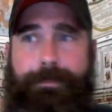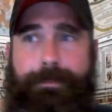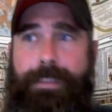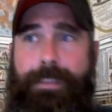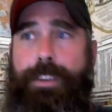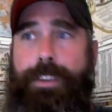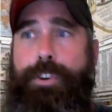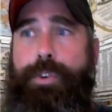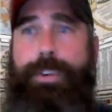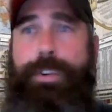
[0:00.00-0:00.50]

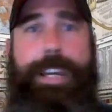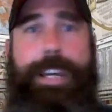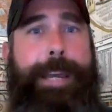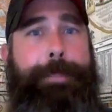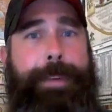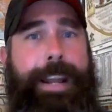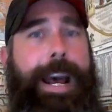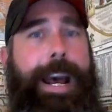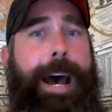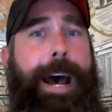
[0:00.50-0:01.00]
you
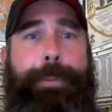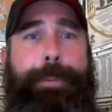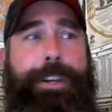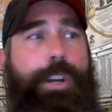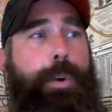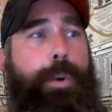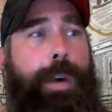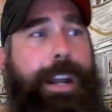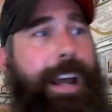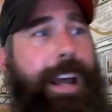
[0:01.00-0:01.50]
keep it happy,
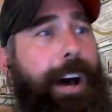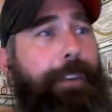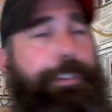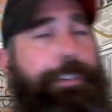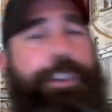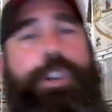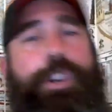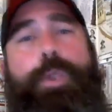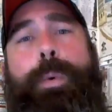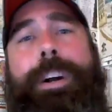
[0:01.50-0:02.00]
you and
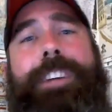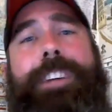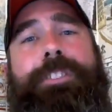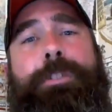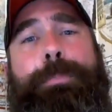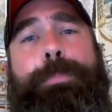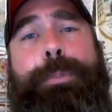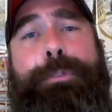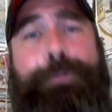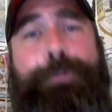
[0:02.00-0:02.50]
healthy. You want it
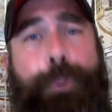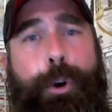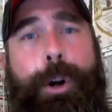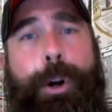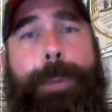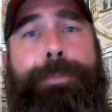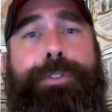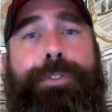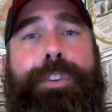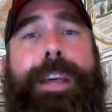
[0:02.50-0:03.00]
to
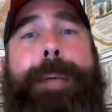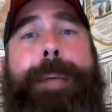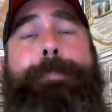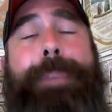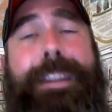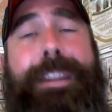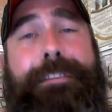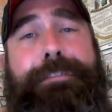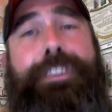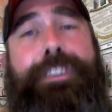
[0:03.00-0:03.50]
perform so that it
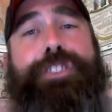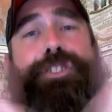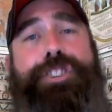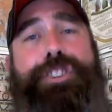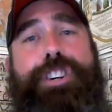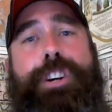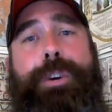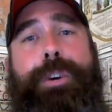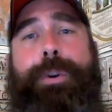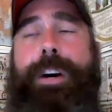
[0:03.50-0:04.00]
benefits
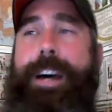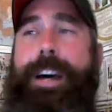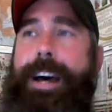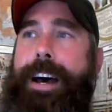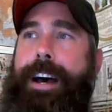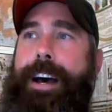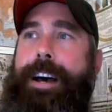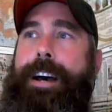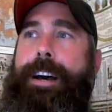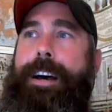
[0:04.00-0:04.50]
you.
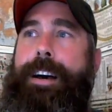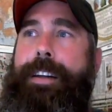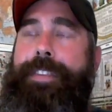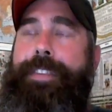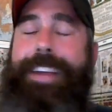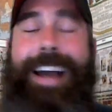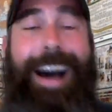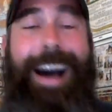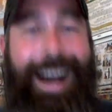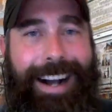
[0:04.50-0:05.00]

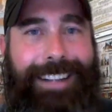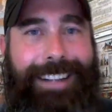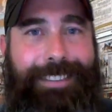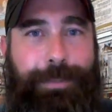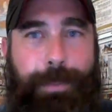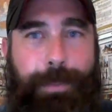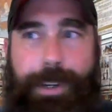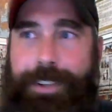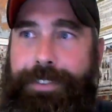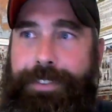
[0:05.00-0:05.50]
The
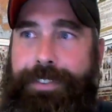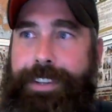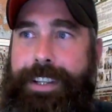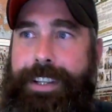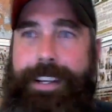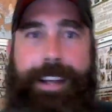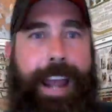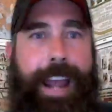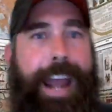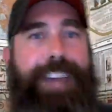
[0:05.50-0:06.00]
ox was
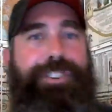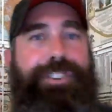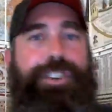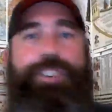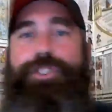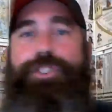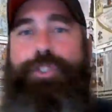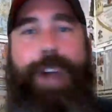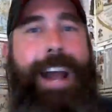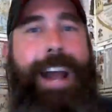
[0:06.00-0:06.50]
the
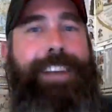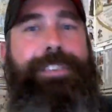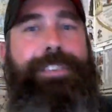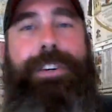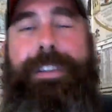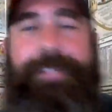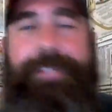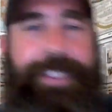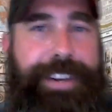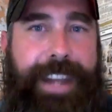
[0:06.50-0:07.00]
ancient tractor
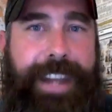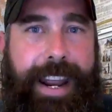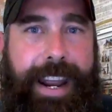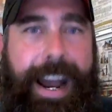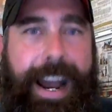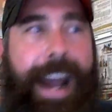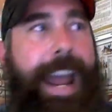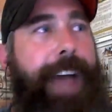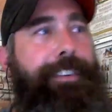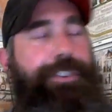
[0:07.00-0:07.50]
of the day.
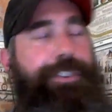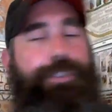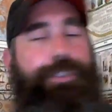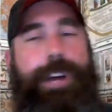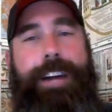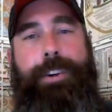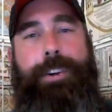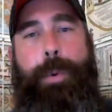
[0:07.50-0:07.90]
I have a tractor. We